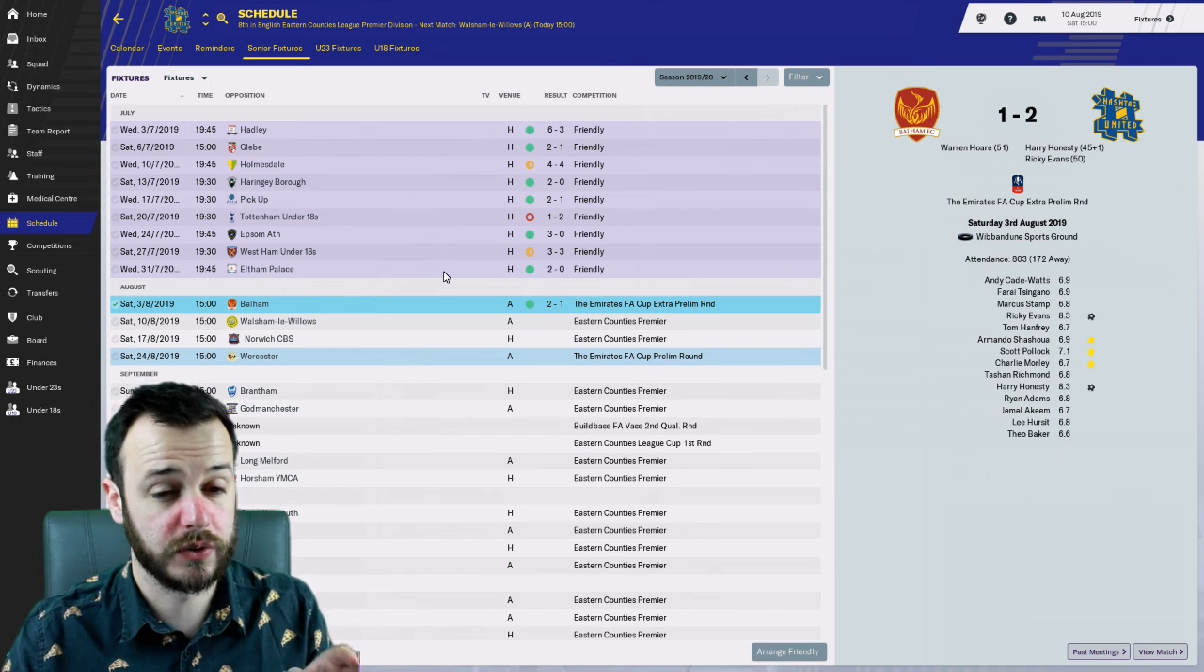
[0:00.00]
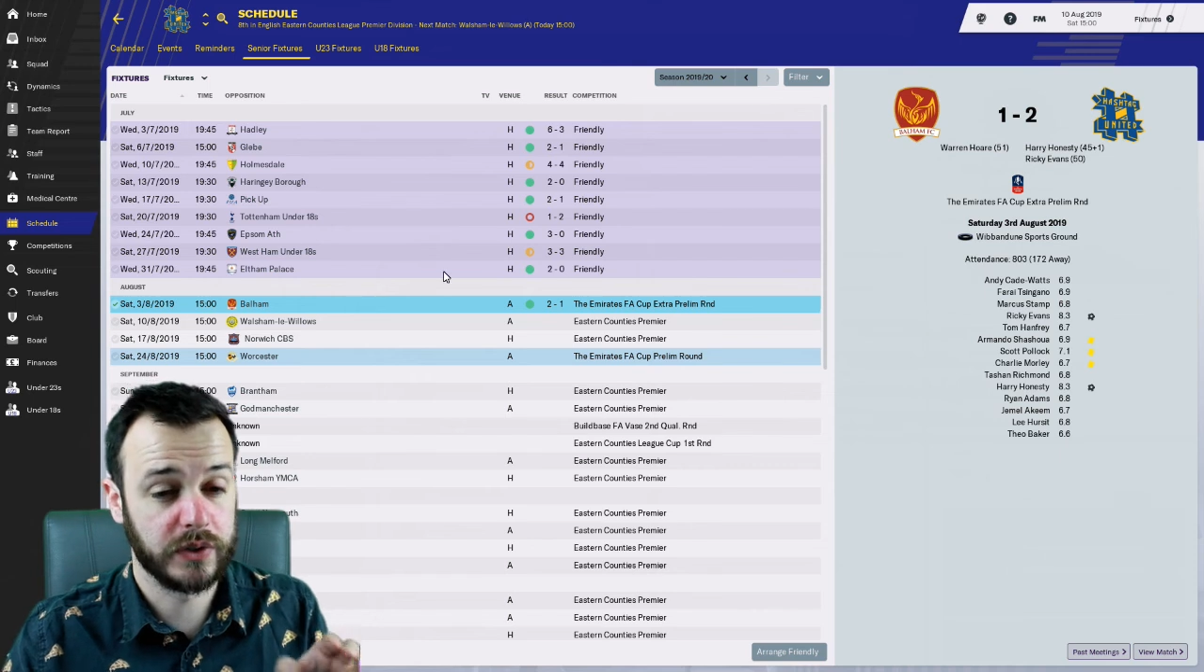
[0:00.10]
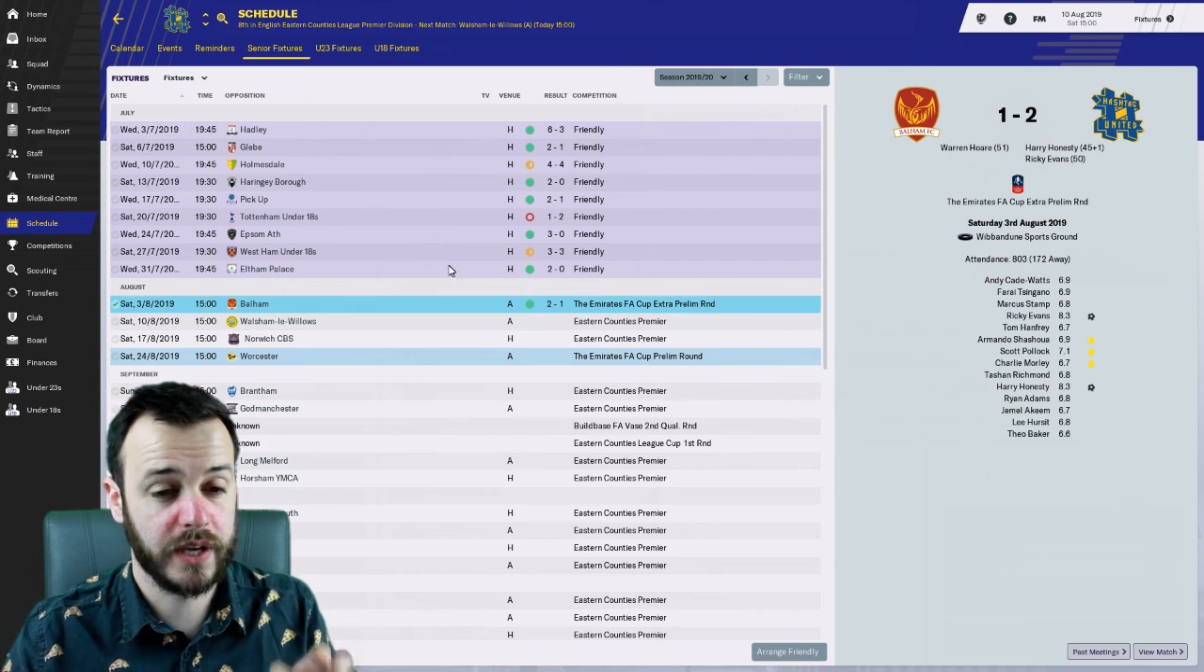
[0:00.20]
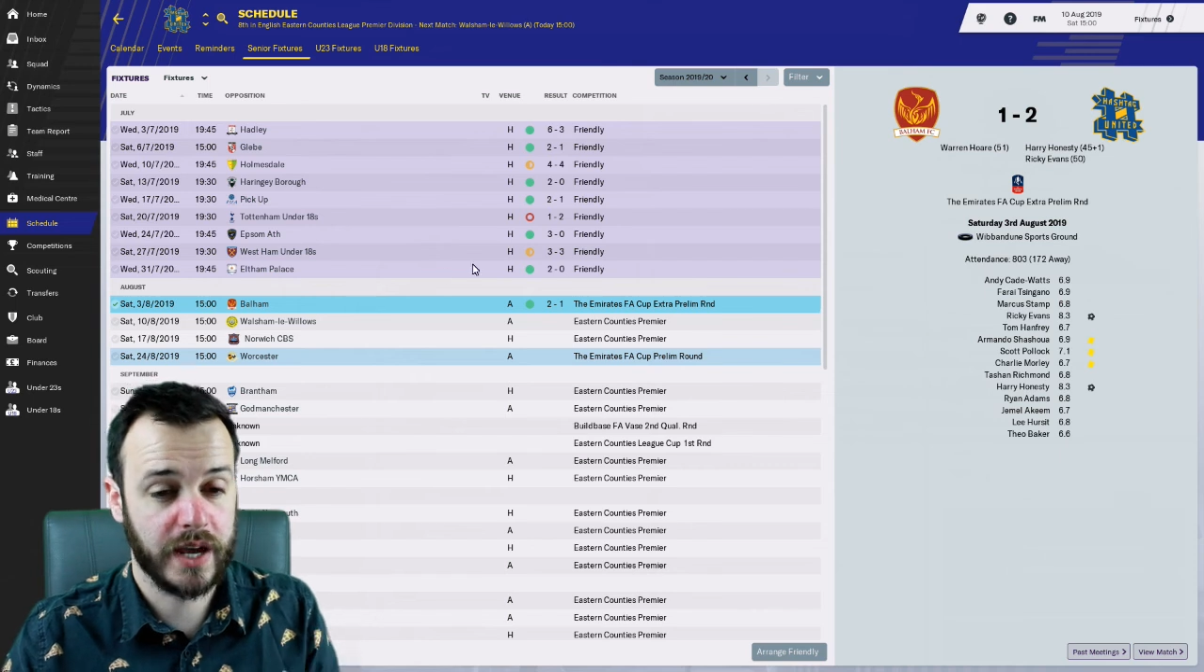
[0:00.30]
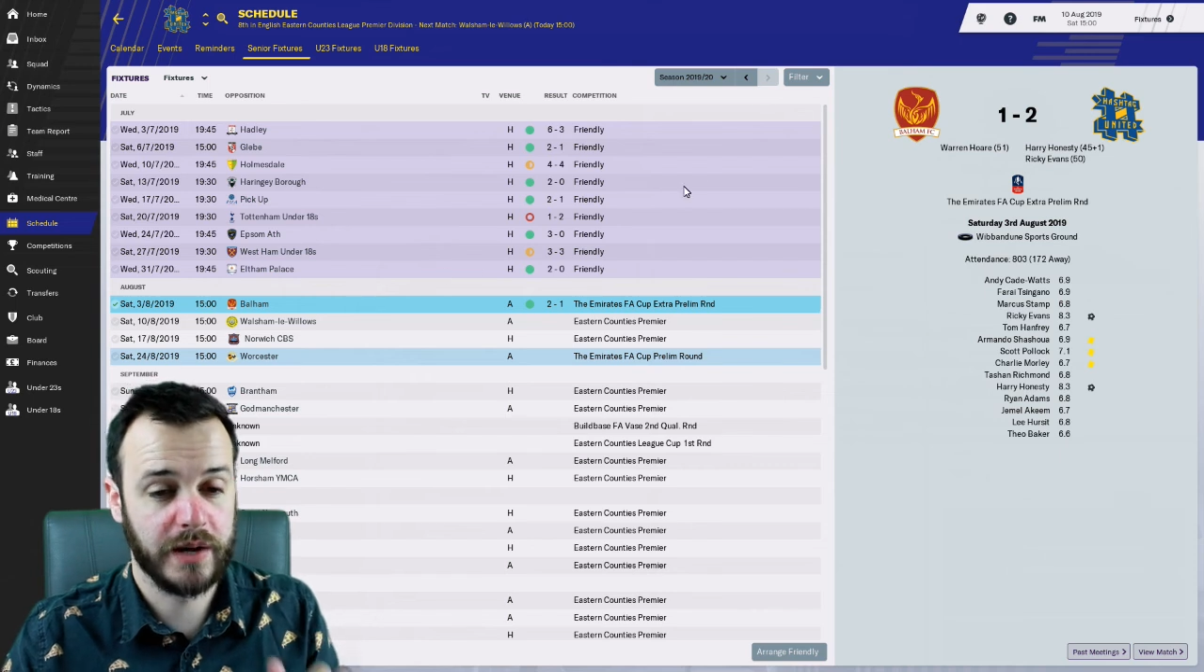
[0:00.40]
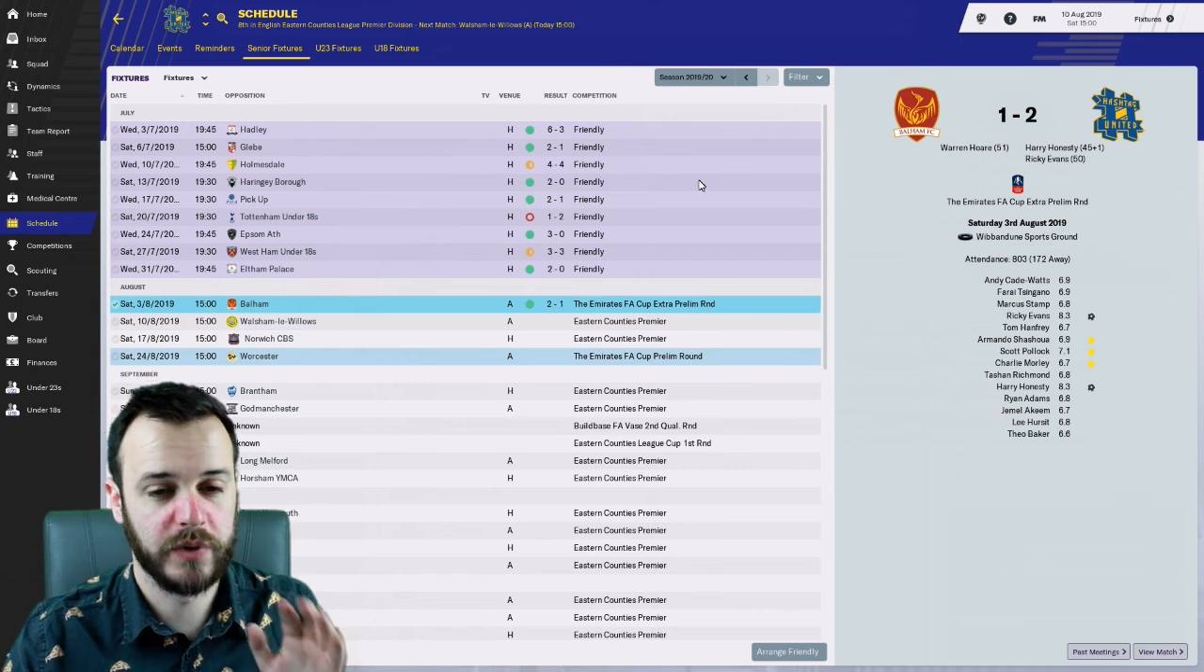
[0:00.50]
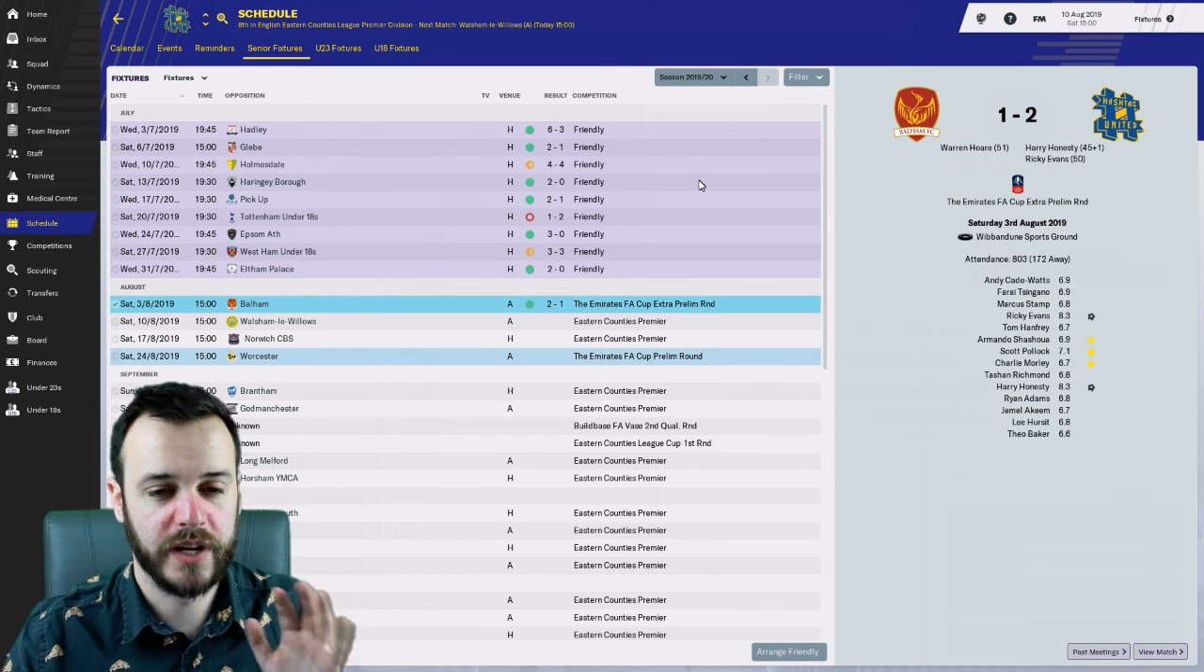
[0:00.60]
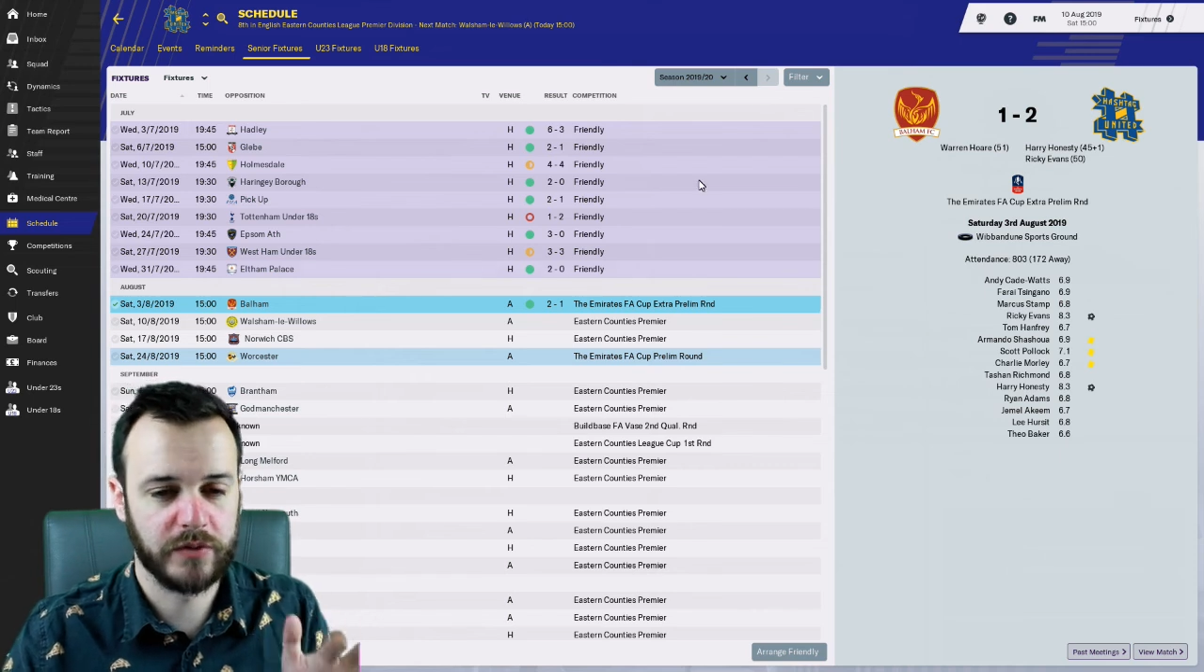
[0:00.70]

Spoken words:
sort of game.